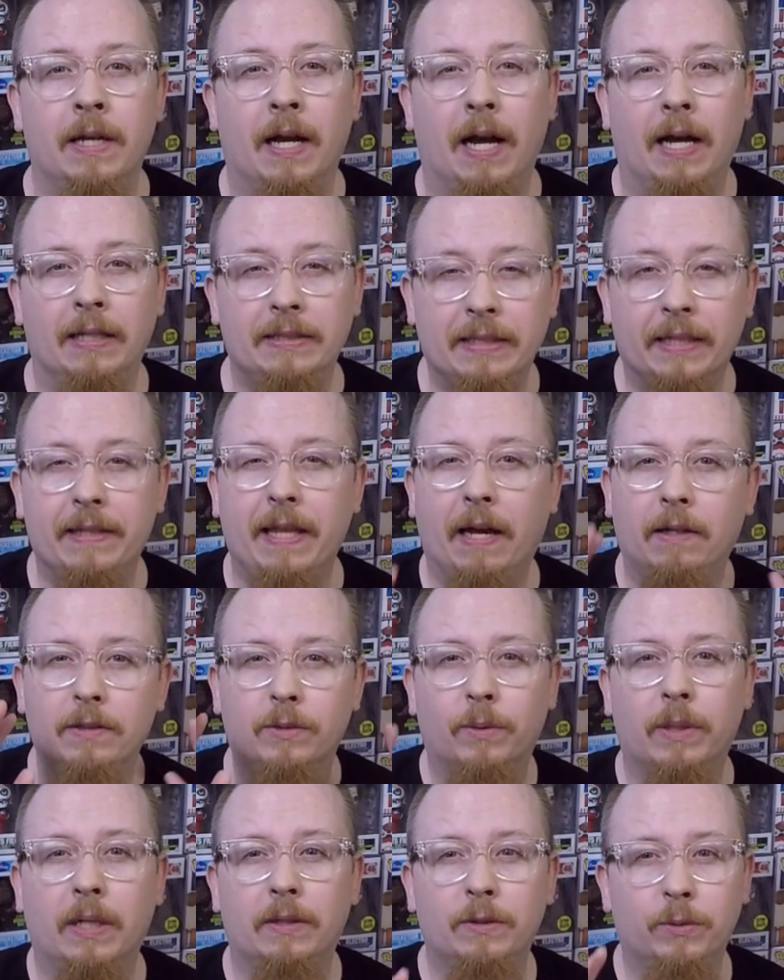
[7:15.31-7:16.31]
I said
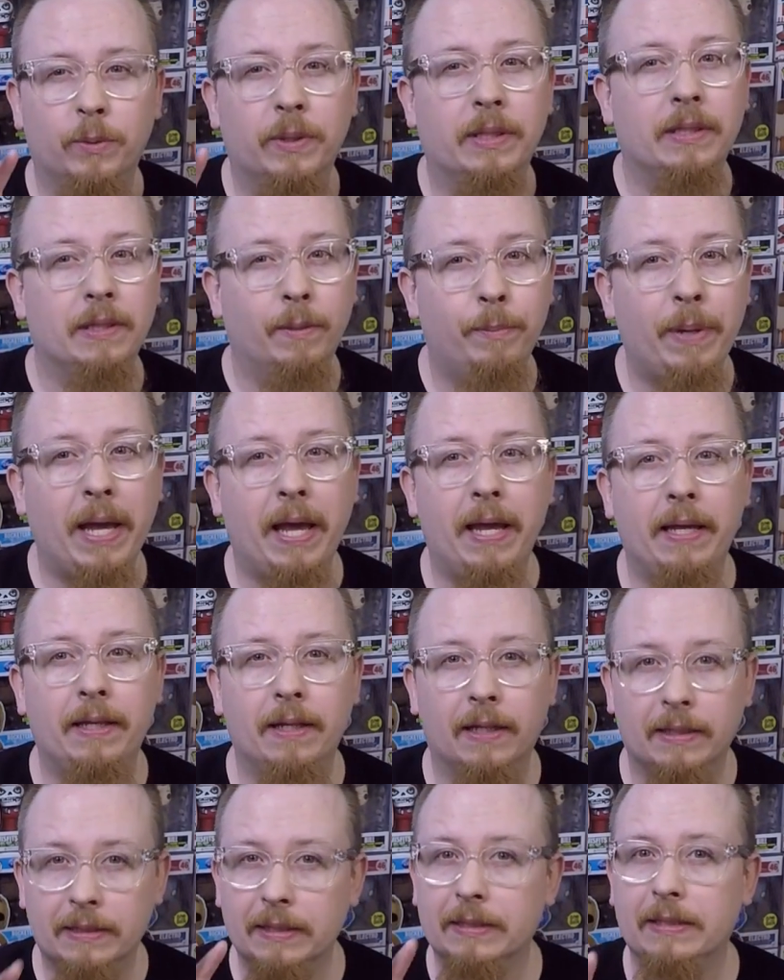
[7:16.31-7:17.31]
that's when I was willing to pay
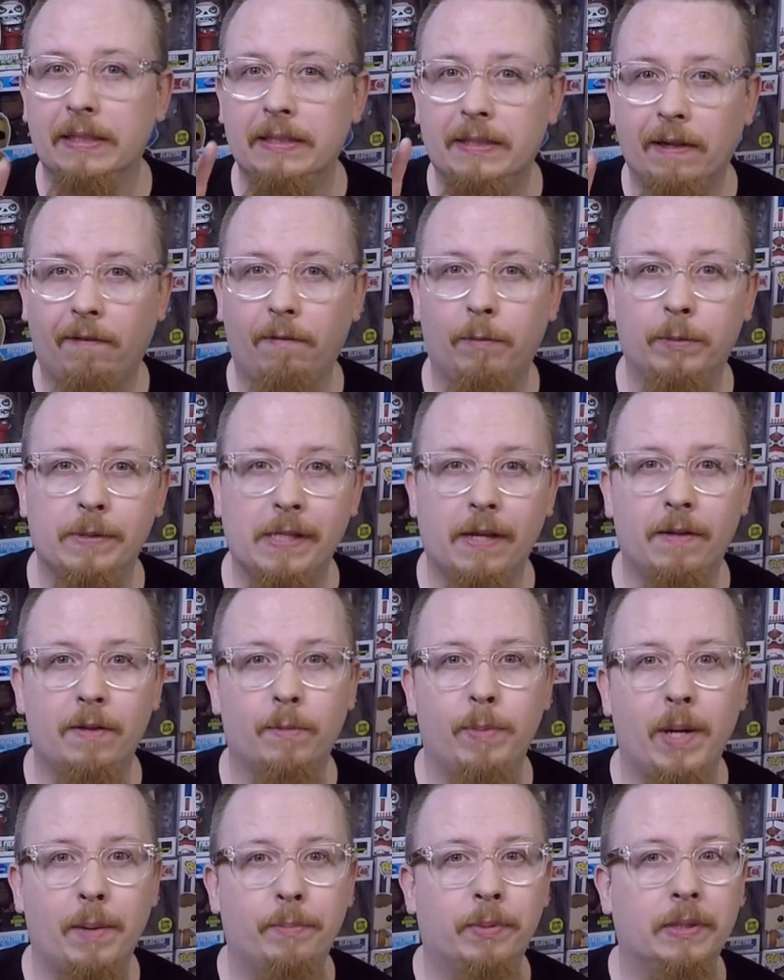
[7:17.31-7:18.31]
like sixty, seventy percent of the
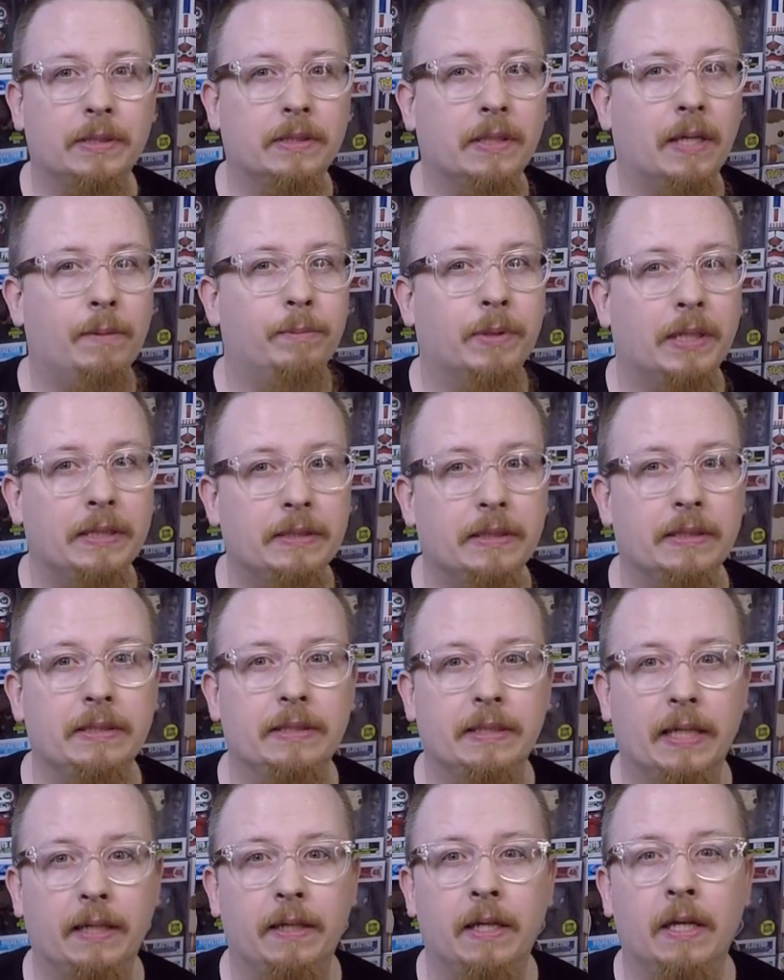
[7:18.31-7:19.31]
pop price guide price. And he
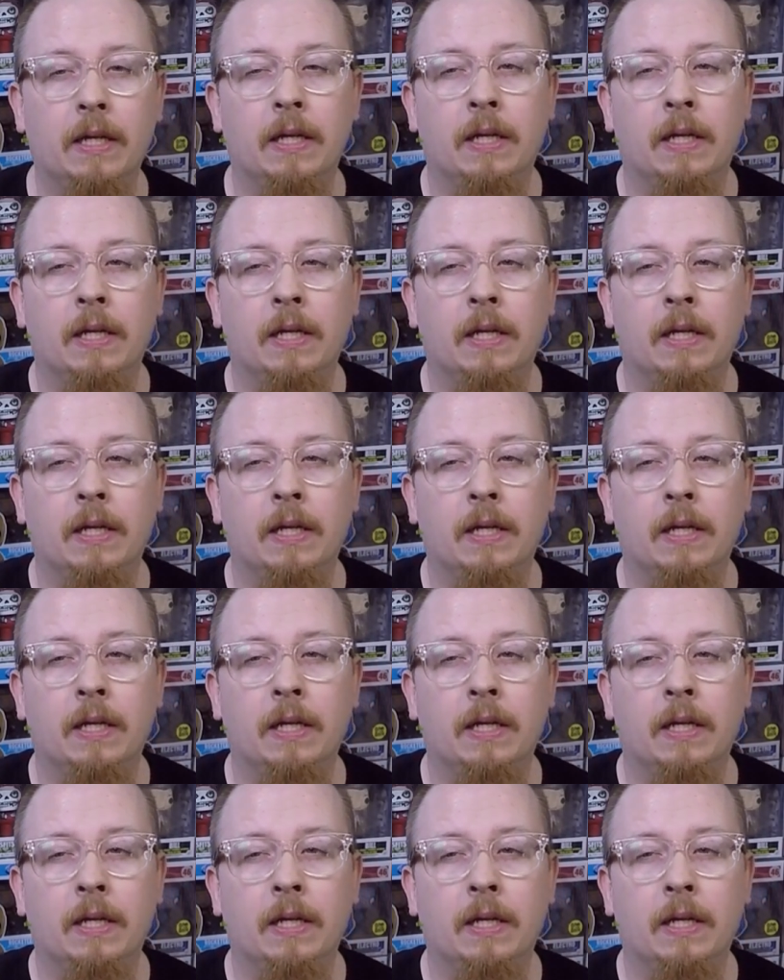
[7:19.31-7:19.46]
said...